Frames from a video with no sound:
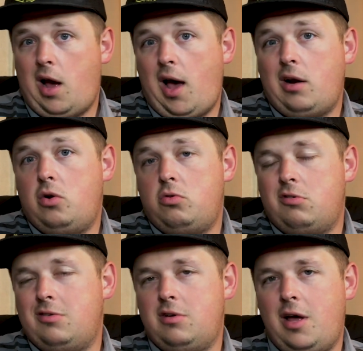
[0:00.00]
I don't
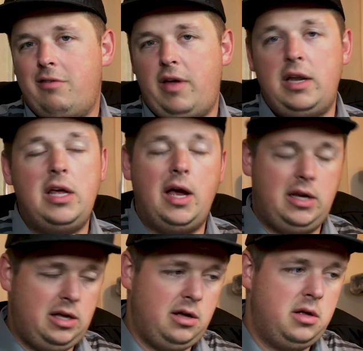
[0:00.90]
have any
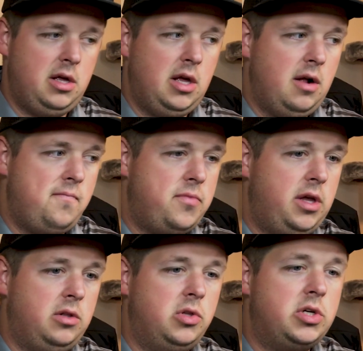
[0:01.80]
idea.
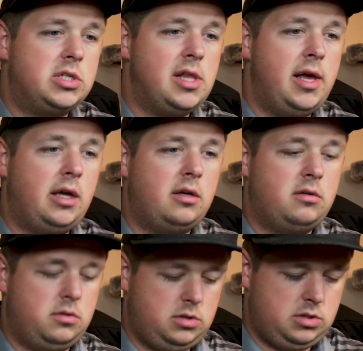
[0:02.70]
It looks like
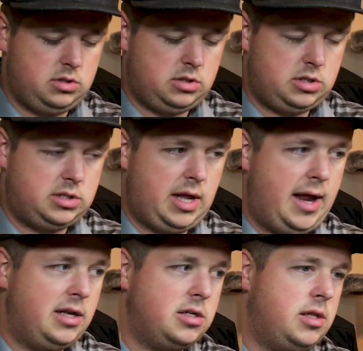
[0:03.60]

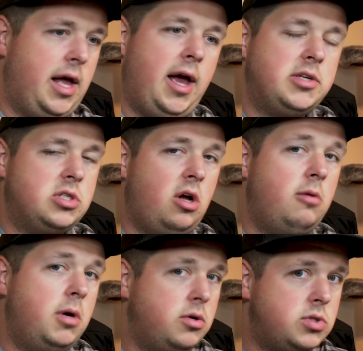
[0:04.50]
stained glass
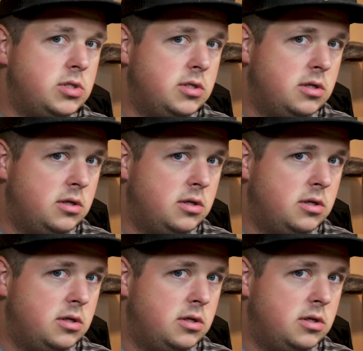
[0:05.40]
almost.